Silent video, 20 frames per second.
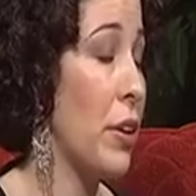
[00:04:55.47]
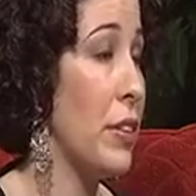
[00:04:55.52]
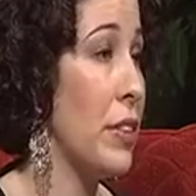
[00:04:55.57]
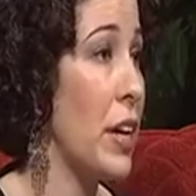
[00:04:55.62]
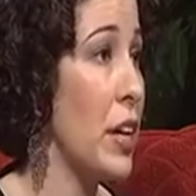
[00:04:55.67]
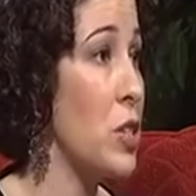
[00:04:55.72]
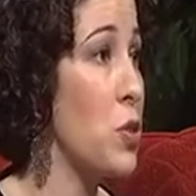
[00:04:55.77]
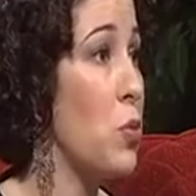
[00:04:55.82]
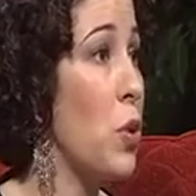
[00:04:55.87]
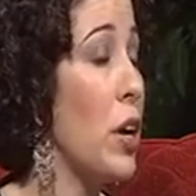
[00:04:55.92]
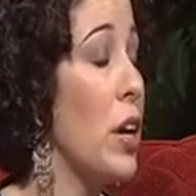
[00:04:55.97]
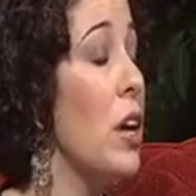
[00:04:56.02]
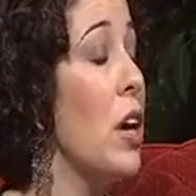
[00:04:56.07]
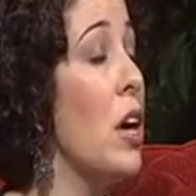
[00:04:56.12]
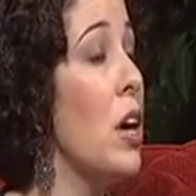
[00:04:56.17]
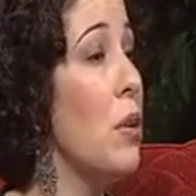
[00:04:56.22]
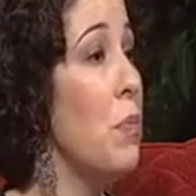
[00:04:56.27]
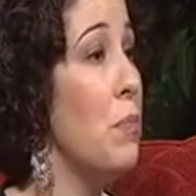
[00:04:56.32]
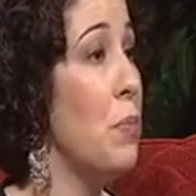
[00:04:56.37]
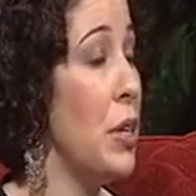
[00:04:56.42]
And that's why
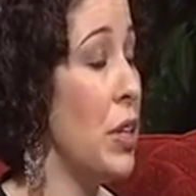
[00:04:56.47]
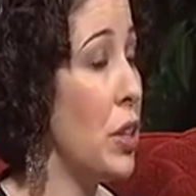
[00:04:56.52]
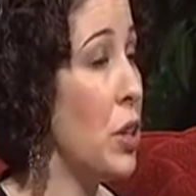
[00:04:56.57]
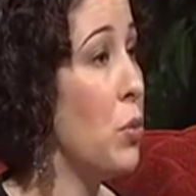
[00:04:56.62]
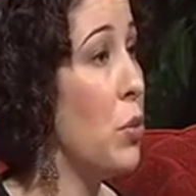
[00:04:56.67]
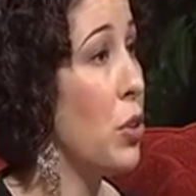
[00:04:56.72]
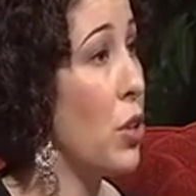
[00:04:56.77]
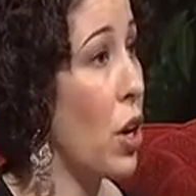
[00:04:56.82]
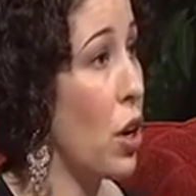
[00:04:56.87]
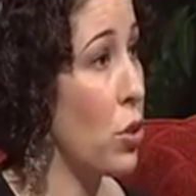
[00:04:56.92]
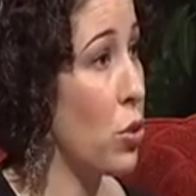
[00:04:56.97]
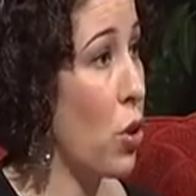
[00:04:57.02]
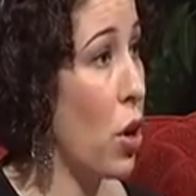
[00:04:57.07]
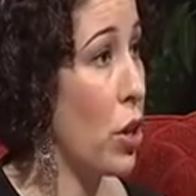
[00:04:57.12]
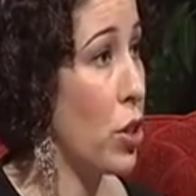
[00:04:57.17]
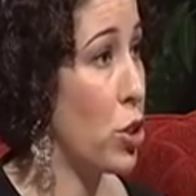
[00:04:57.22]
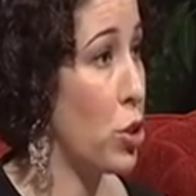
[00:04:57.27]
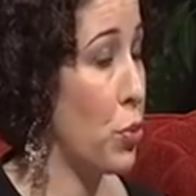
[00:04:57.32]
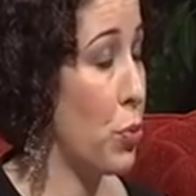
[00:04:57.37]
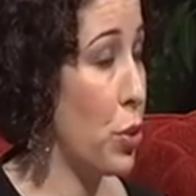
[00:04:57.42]
meeting with other
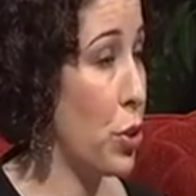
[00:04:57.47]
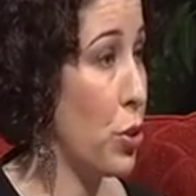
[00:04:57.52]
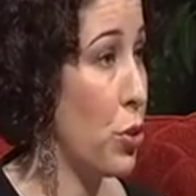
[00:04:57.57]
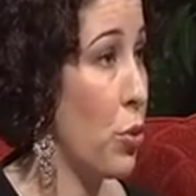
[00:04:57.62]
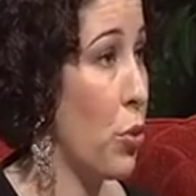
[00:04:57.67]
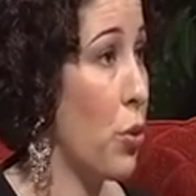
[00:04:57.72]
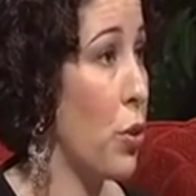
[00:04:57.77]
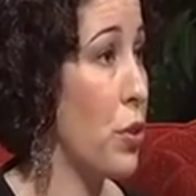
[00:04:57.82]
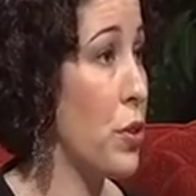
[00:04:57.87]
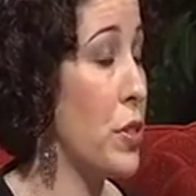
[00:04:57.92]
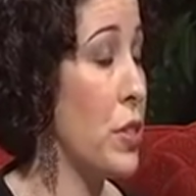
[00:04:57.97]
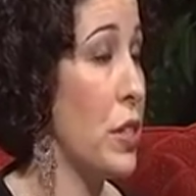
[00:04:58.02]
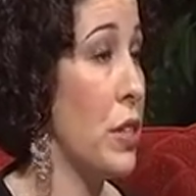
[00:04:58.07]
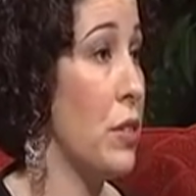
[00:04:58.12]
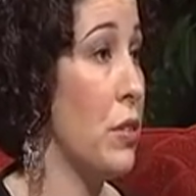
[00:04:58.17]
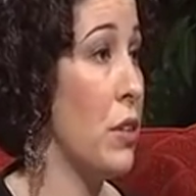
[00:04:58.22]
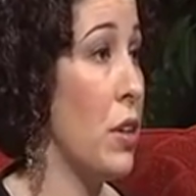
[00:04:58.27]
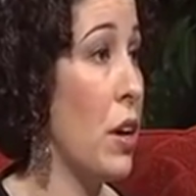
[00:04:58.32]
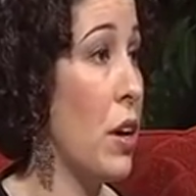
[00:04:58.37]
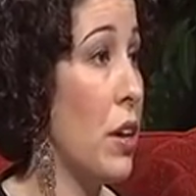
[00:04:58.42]
entrepreneurs,
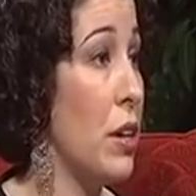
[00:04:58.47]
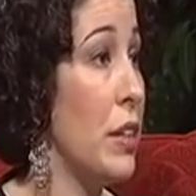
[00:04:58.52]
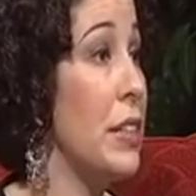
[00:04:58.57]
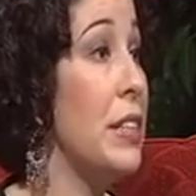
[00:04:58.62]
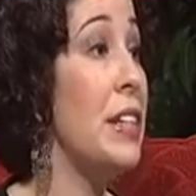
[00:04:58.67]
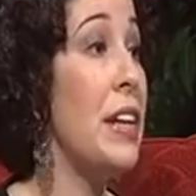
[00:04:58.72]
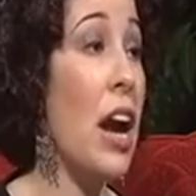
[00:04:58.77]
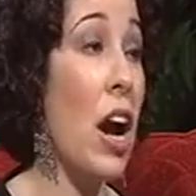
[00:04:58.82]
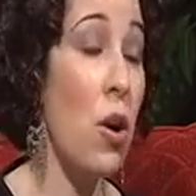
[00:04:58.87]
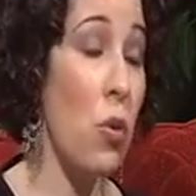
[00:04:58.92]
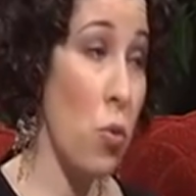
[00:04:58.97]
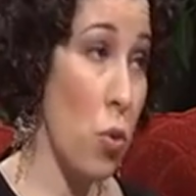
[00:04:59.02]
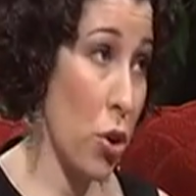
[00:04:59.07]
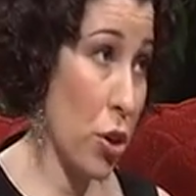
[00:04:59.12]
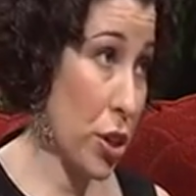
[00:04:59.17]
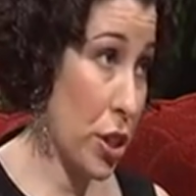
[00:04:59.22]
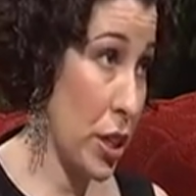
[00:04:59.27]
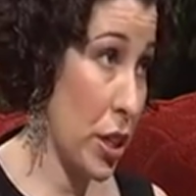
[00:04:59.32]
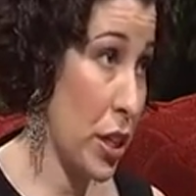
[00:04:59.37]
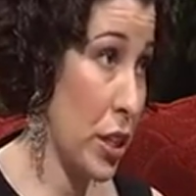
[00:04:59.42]

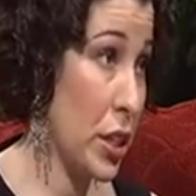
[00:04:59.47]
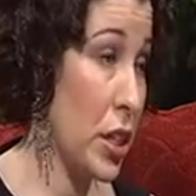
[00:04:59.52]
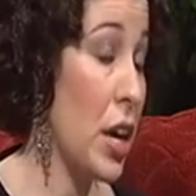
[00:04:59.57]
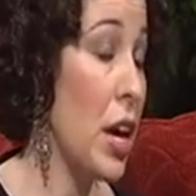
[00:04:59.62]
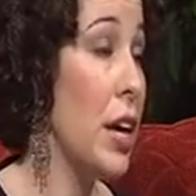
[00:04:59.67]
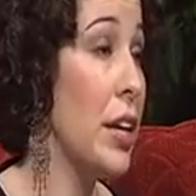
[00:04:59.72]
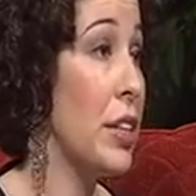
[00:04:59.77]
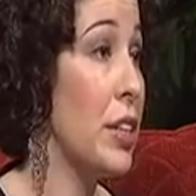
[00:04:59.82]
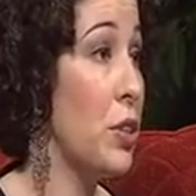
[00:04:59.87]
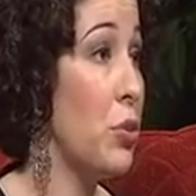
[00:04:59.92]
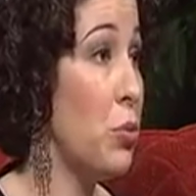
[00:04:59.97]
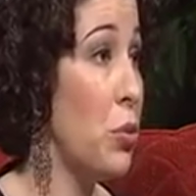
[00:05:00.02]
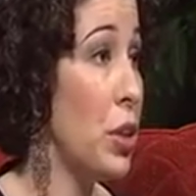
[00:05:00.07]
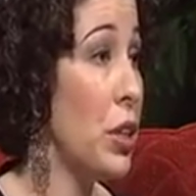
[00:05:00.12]
networking can